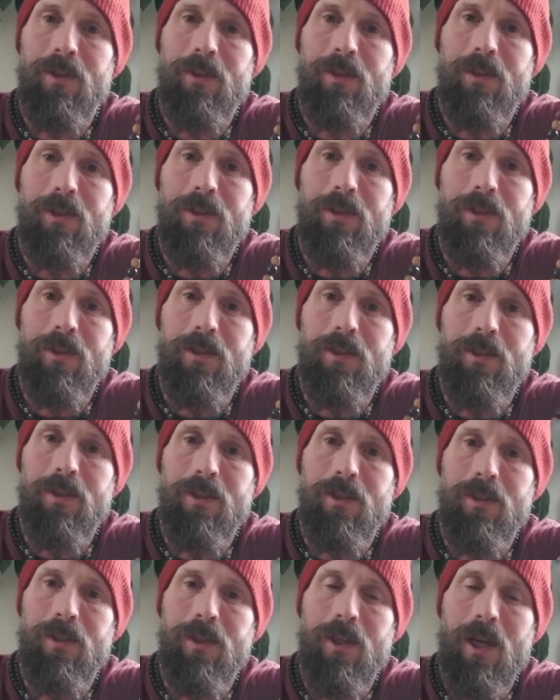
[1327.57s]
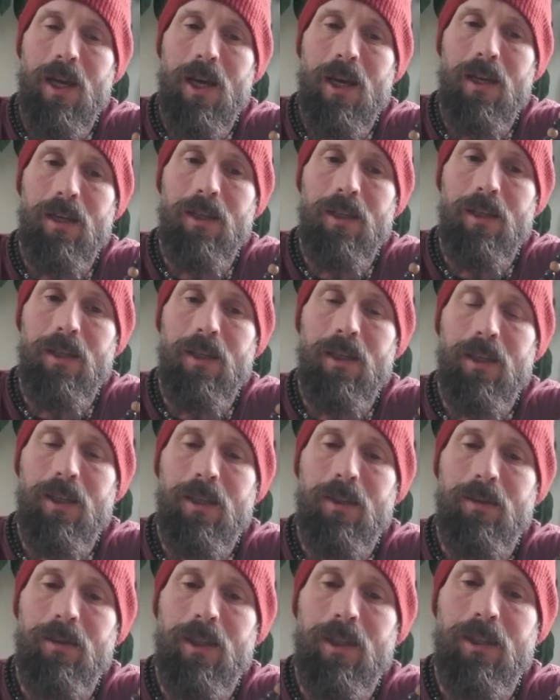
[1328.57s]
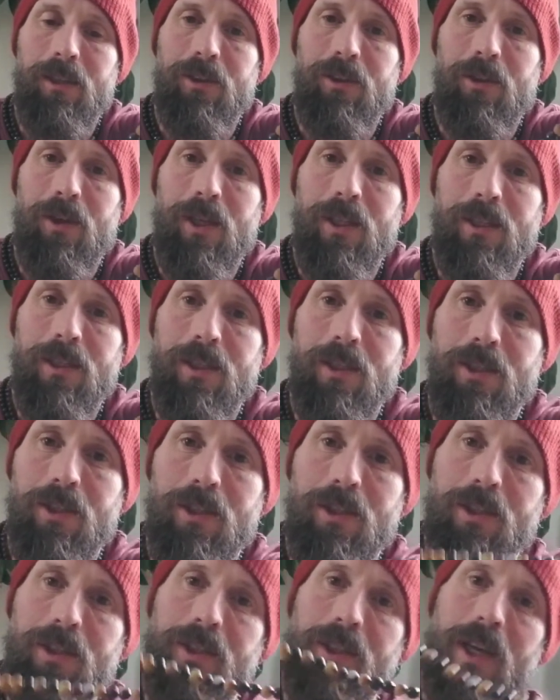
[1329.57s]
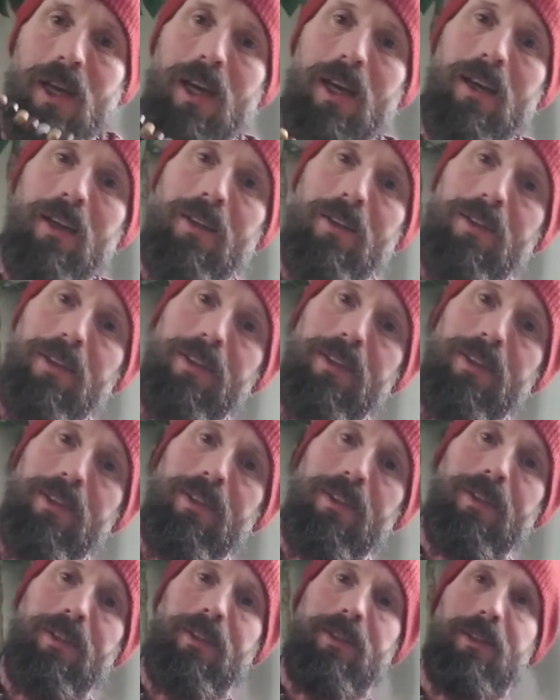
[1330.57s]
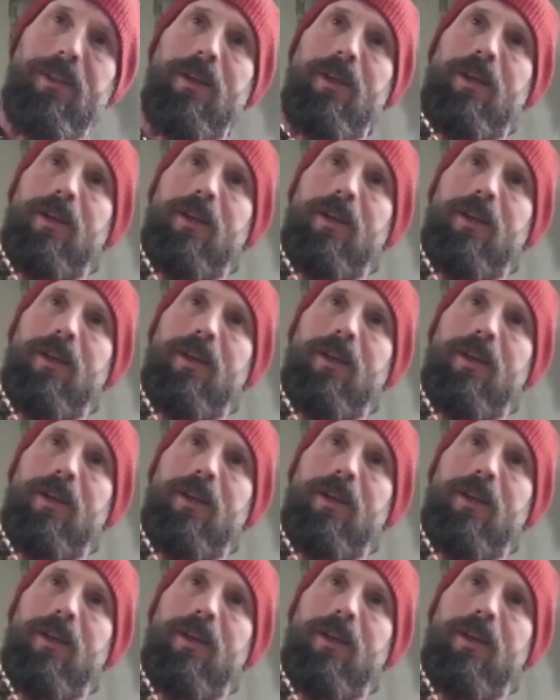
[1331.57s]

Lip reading: this is not like transition style. This is